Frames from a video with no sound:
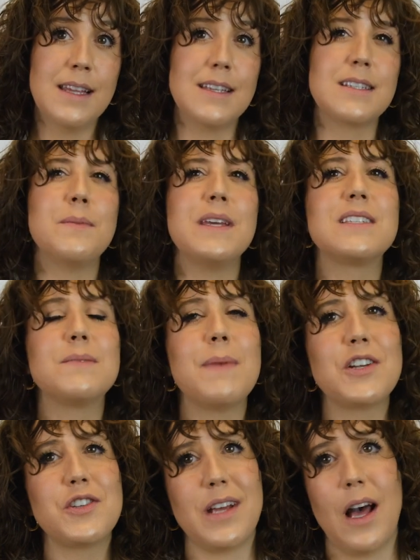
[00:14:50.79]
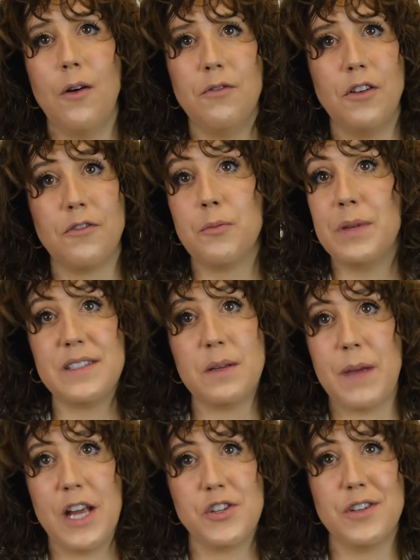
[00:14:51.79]
This can be especially helpful for busy
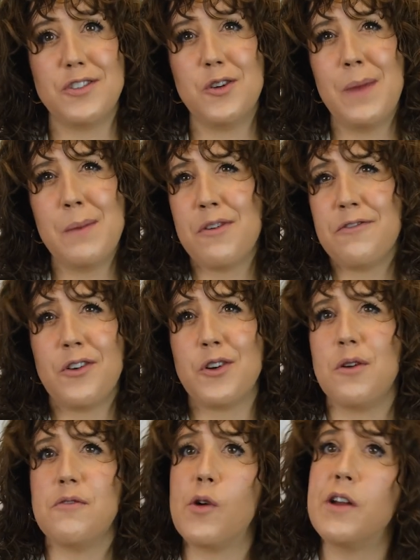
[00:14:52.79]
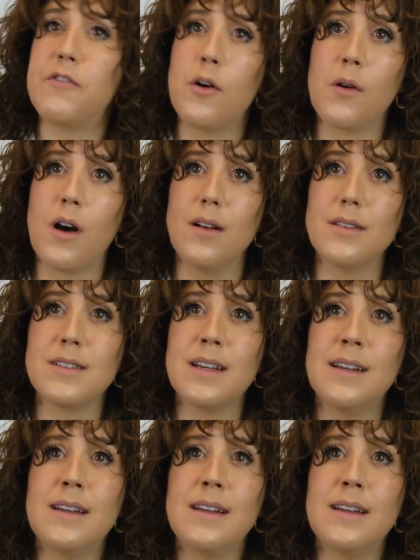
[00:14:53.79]
patients who may prefer to avoid phone calls.